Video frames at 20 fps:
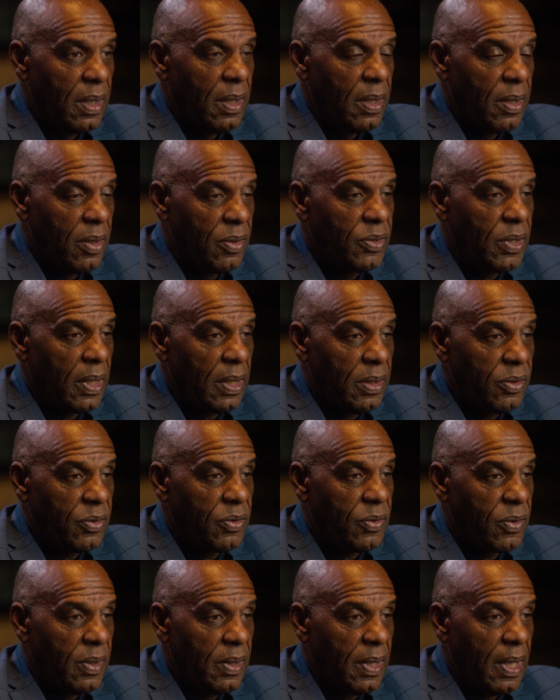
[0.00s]
Here's an
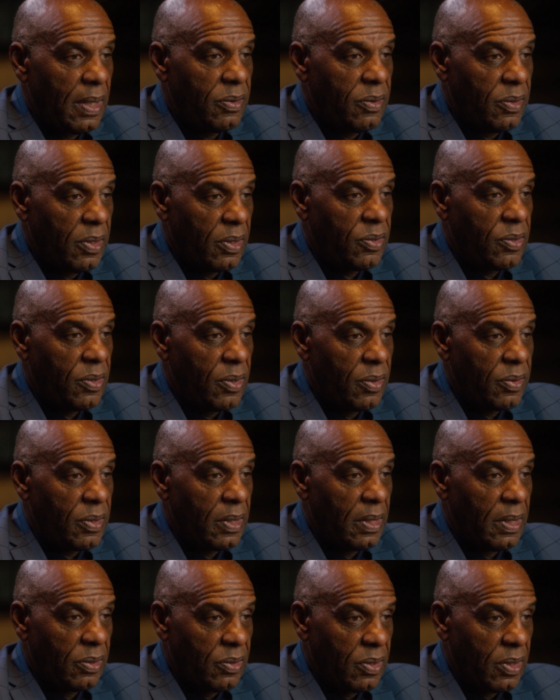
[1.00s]
industry that's 6 years
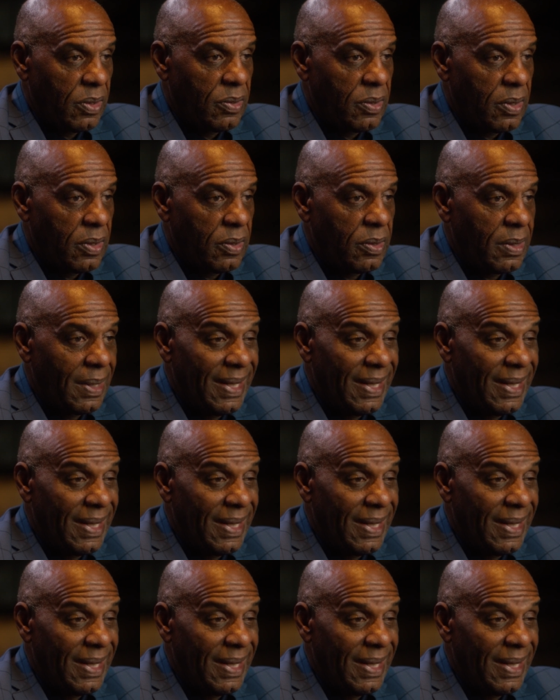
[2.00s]
in existence